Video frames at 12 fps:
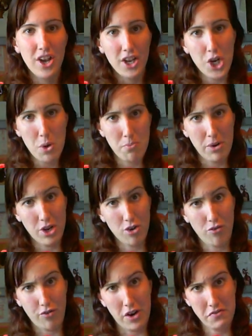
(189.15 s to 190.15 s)
come meet your
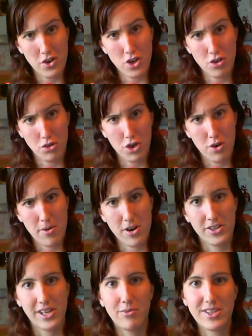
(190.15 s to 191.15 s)
favorite
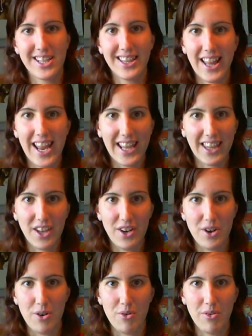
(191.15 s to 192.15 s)
YouTubers. It wasn't like, you
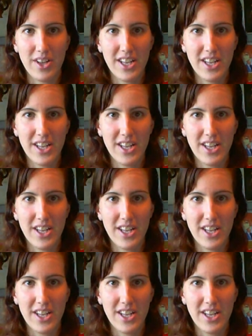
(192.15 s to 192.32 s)
know,